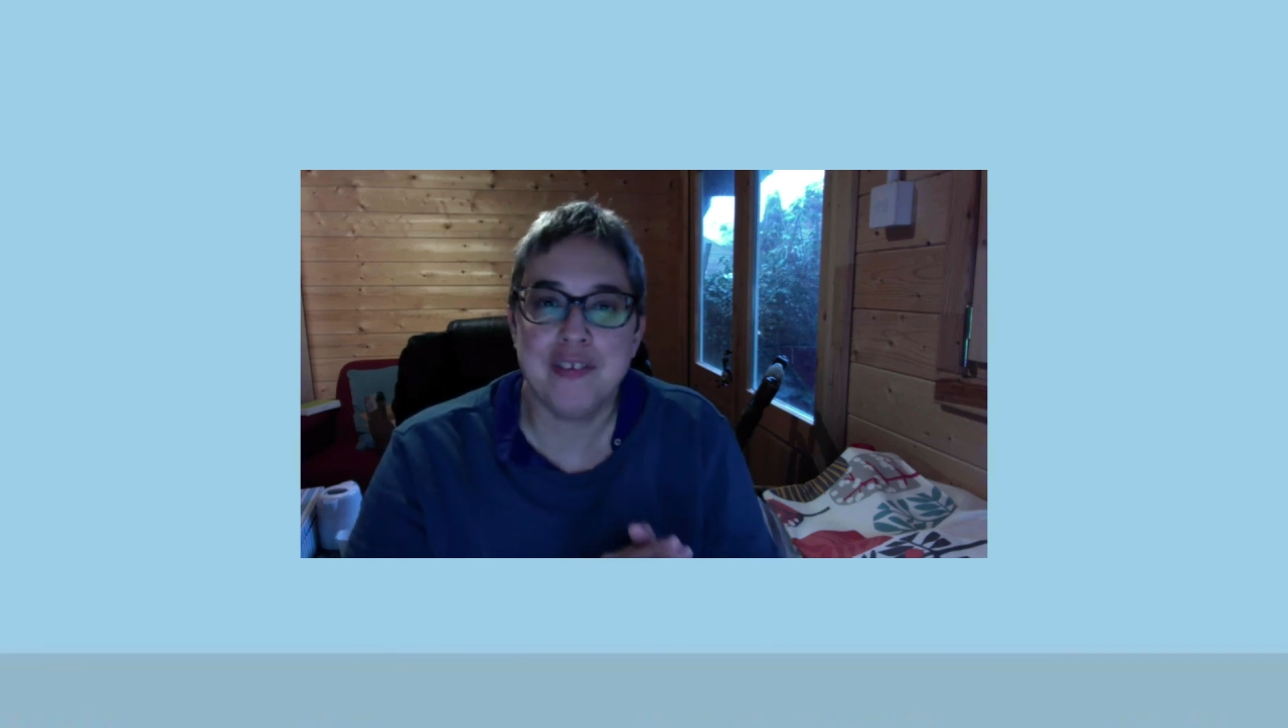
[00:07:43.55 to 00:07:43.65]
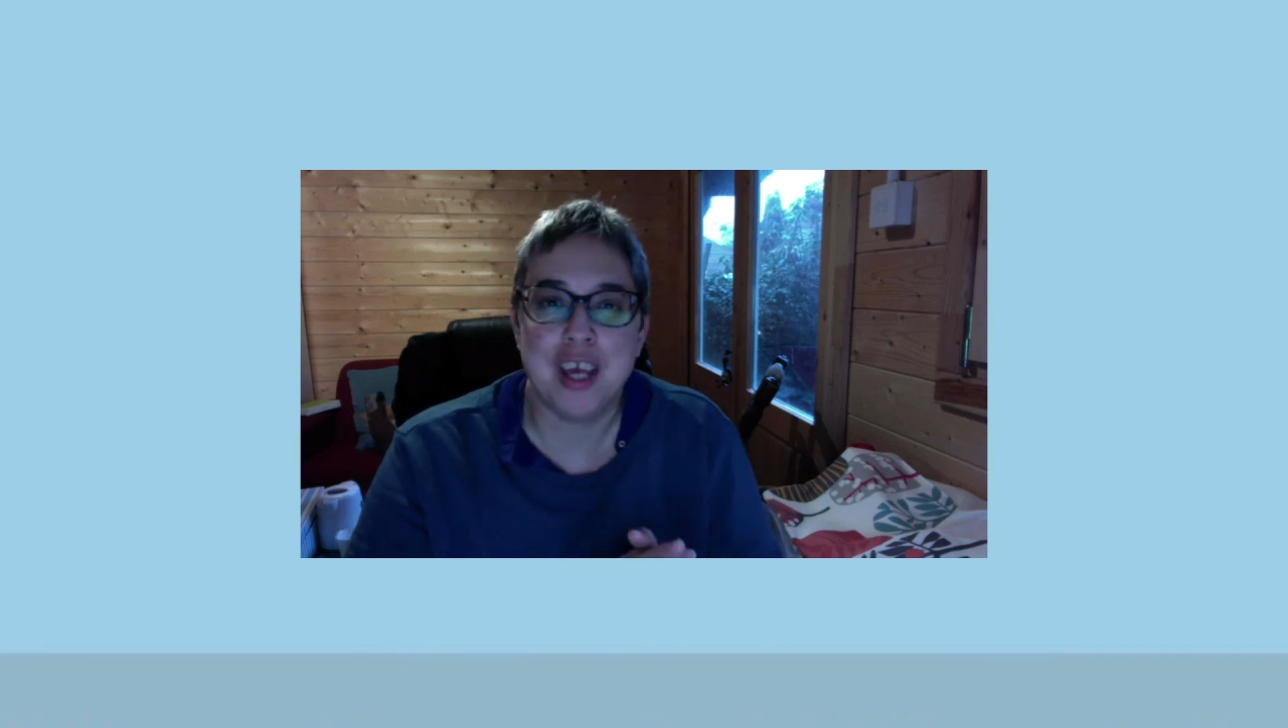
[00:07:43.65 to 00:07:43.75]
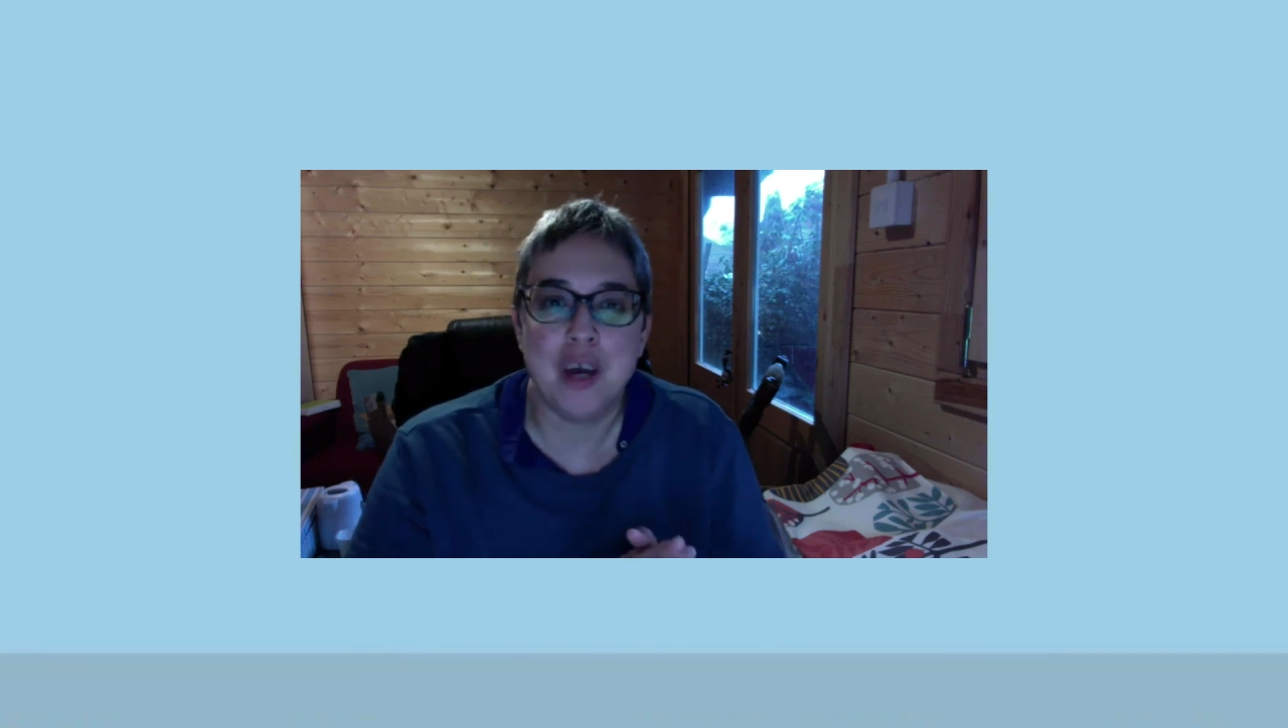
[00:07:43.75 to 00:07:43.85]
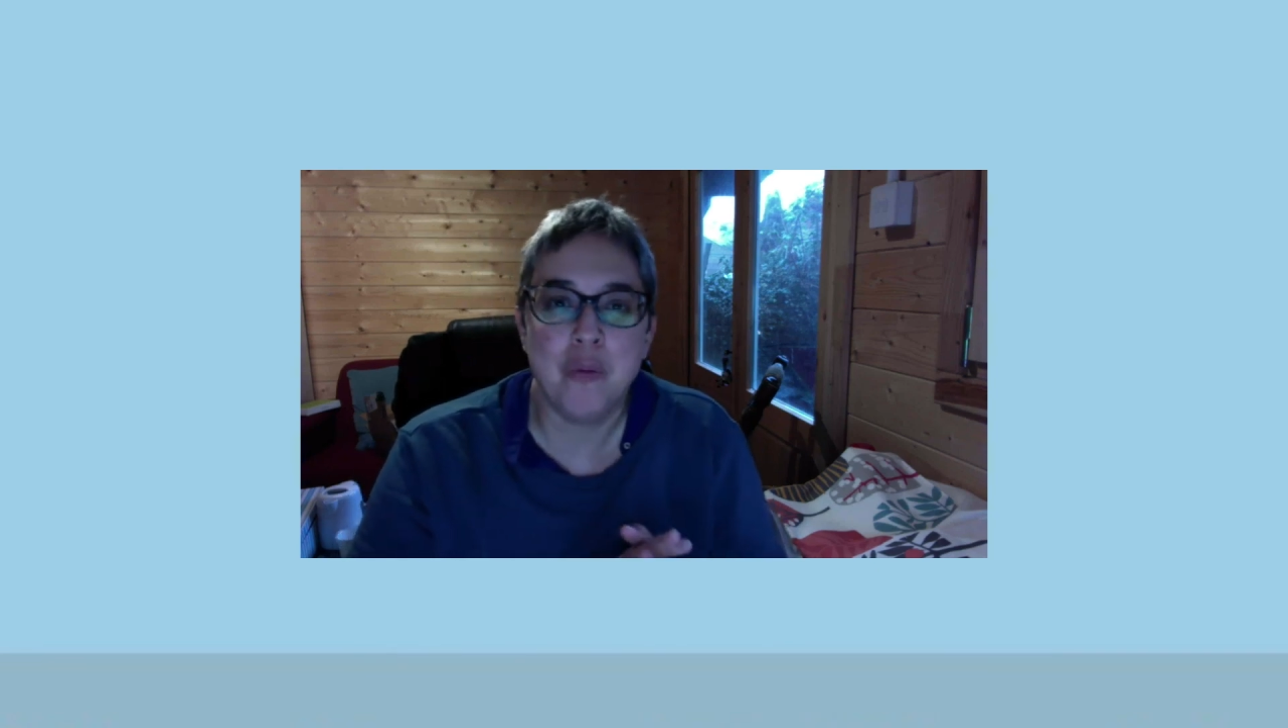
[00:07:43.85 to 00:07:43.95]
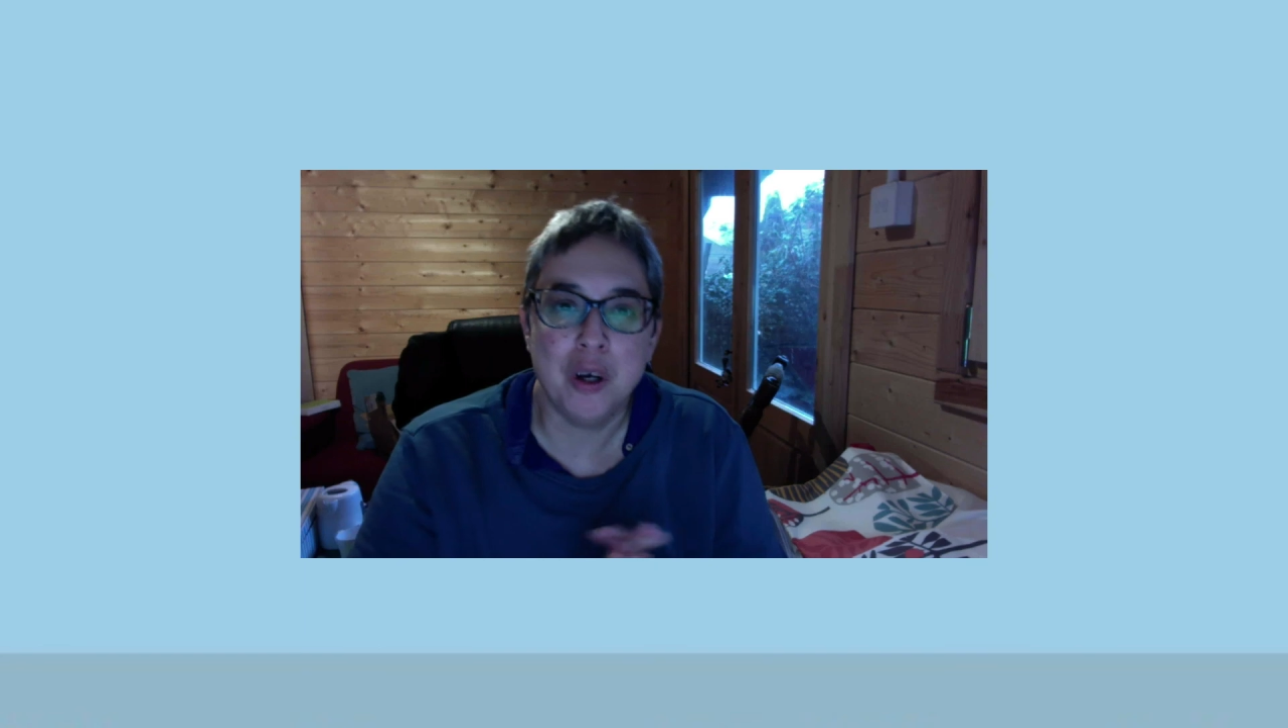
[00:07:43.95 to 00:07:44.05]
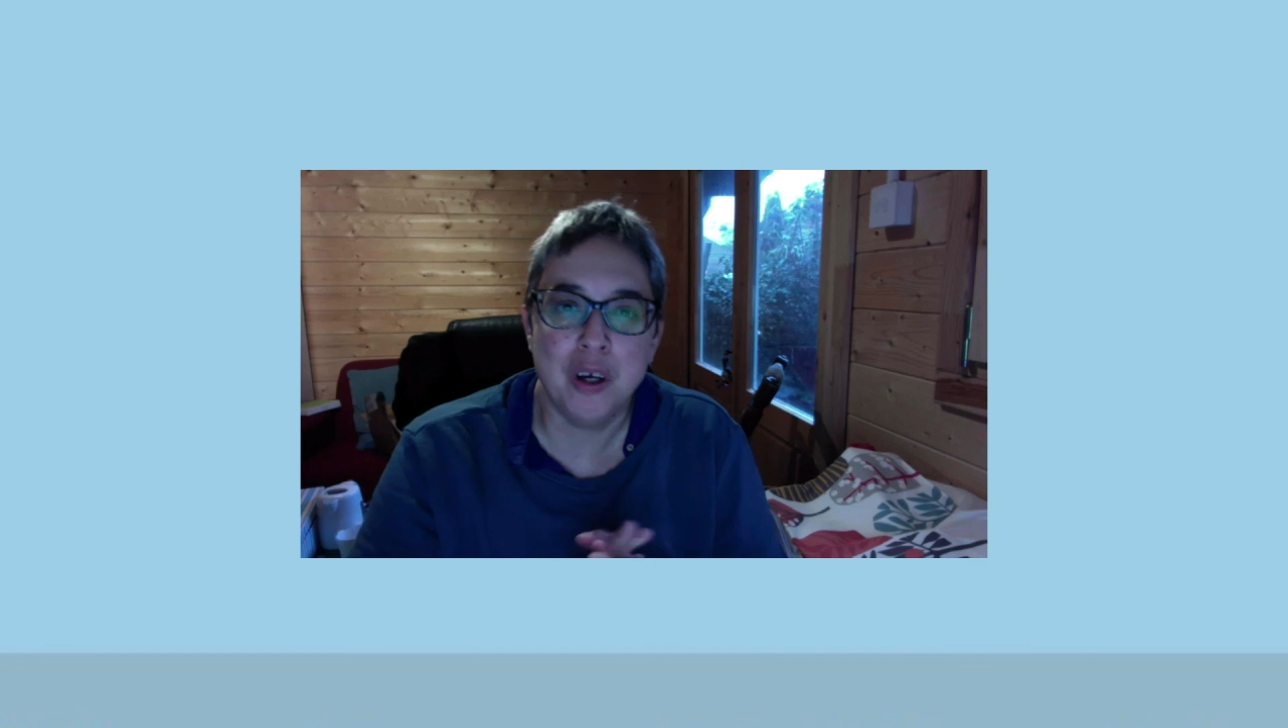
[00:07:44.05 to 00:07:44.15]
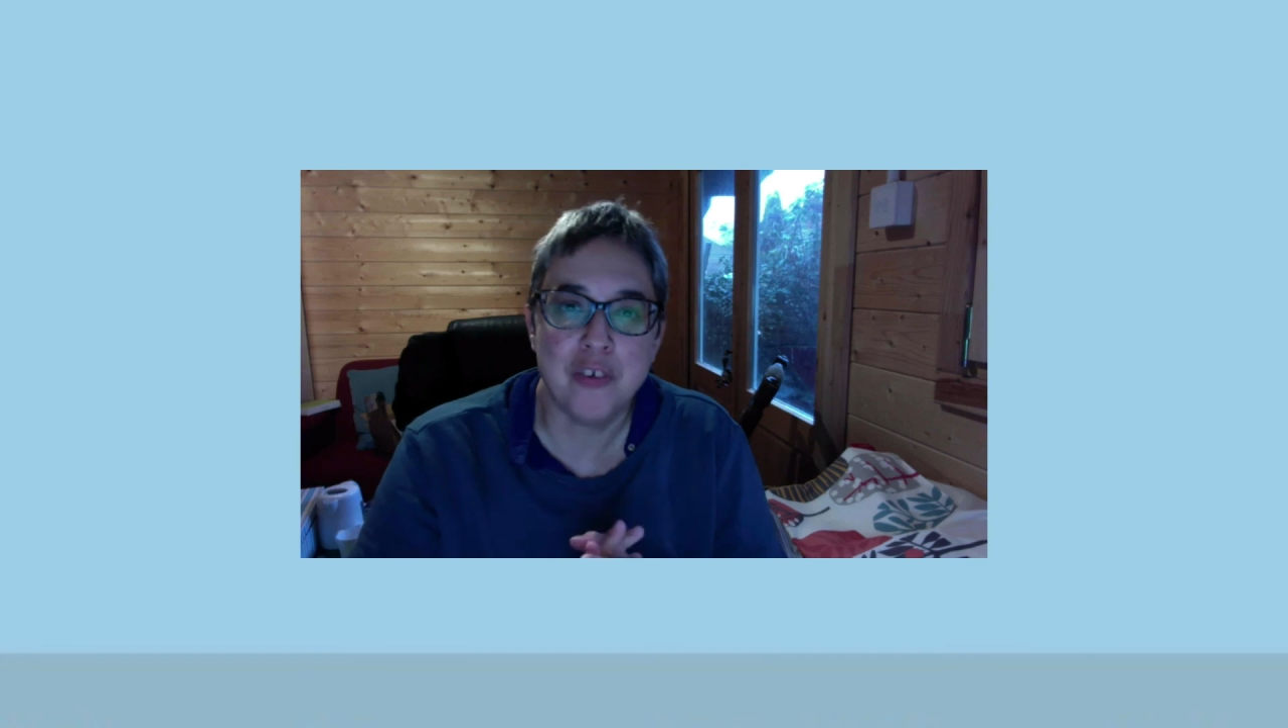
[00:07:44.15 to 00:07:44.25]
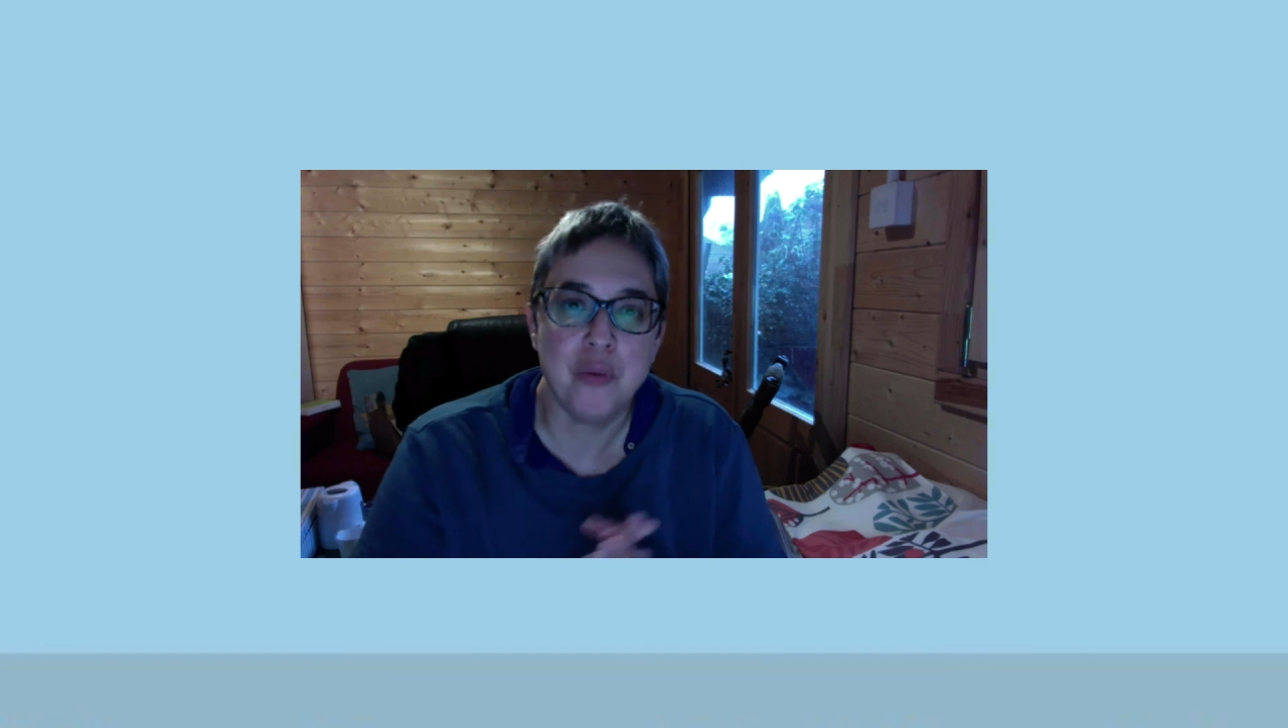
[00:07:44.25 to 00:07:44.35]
get worse,